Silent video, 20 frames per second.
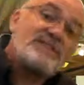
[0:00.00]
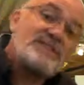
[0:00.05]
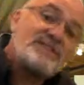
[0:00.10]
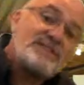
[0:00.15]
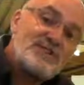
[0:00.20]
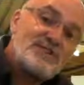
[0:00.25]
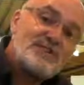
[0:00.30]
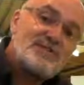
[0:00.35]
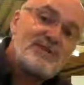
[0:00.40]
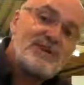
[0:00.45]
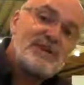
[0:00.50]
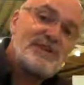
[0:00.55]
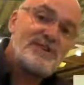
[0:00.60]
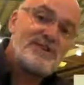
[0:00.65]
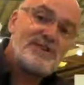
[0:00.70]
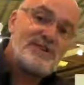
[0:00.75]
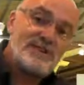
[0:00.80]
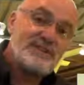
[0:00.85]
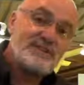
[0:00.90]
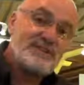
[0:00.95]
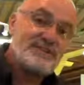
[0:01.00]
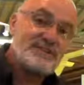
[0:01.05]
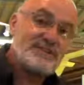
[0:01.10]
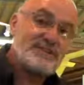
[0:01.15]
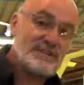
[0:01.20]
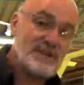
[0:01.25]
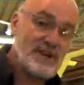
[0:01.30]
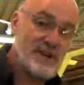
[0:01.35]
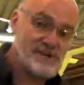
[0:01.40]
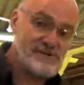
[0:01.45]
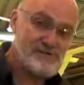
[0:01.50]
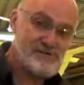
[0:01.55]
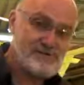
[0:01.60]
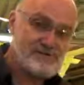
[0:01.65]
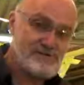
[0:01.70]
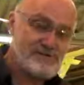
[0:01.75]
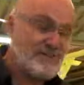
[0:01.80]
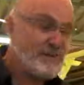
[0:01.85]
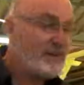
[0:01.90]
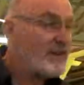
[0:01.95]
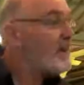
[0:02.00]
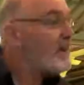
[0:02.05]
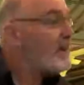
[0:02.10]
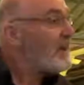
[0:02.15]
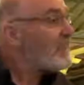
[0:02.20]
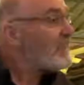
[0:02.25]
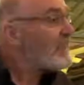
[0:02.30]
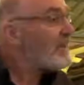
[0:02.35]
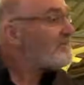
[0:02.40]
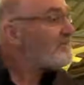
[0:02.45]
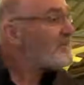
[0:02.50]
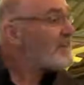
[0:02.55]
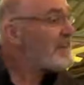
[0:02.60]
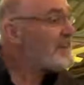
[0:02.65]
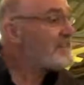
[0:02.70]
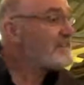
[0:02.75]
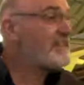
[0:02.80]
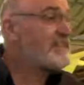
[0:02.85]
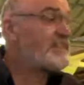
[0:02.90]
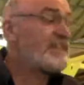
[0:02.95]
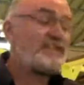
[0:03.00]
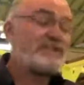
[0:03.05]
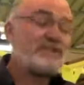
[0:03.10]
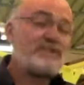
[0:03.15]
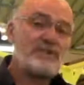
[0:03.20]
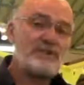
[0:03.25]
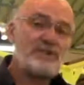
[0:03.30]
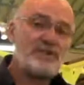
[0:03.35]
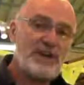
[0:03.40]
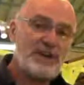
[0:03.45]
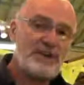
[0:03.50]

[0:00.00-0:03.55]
situation that's at home. They've linked it into the